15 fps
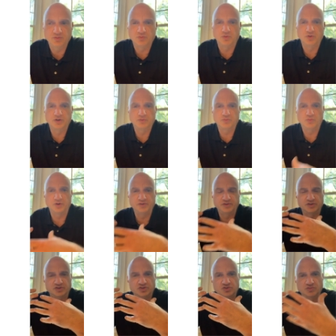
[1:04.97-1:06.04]
what
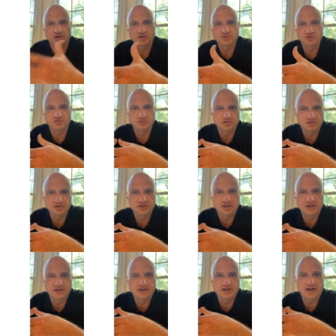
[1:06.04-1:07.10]
the structure looks like,